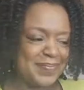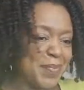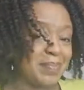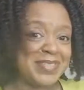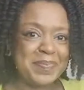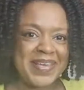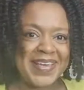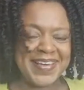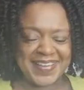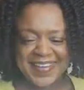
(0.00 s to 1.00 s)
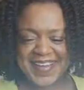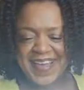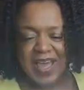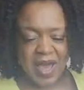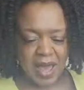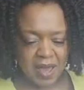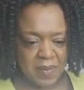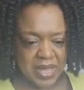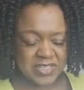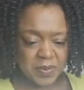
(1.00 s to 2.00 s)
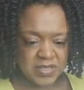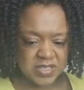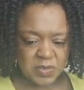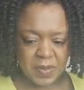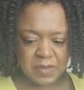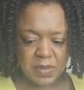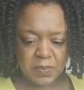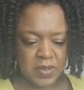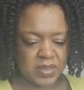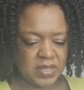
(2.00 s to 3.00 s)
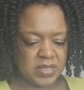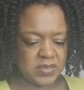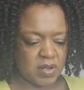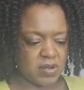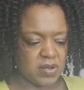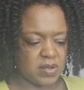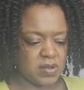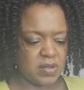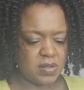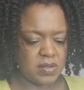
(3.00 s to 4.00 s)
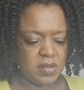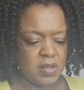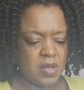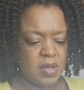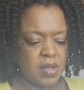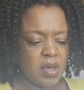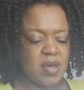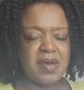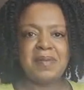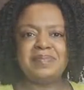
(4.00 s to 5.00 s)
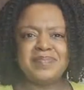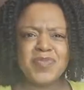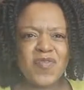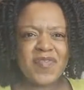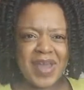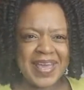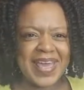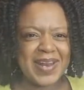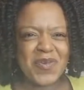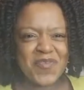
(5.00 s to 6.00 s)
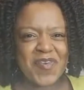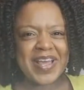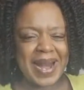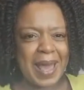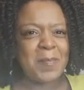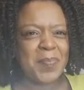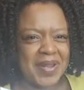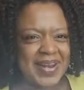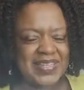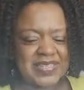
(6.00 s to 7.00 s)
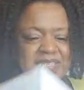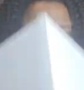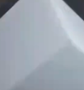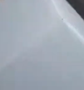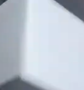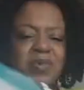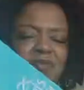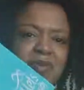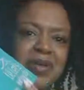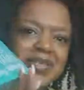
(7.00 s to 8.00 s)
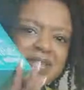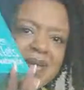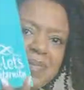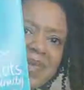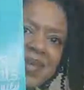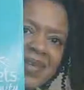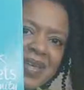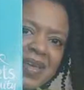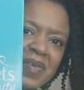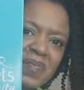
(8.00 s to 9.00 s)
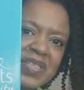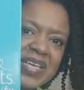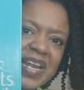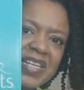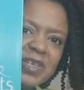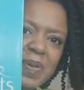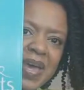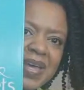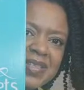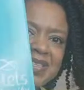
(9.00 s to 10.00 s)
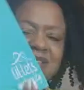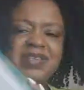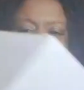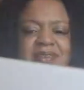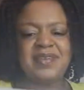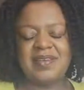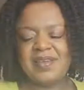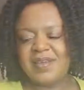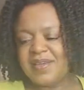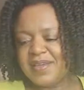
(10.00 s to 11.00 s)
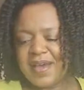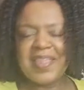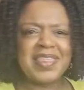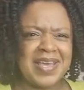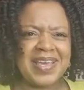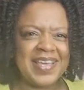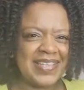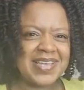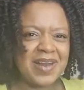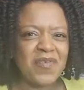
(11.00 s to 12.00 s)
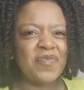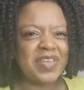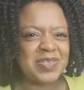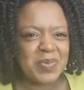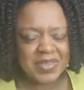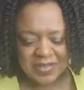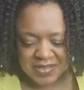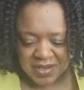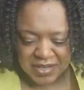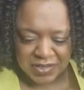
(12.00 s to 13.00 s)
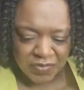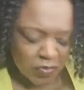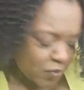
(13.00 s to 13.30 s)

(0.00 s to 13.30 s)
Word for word: mum to be, um, as opposed to baby, but these are um not again not very glam but necessary. We've got some maternity pads. I think it's kind of obvious what these are needed for.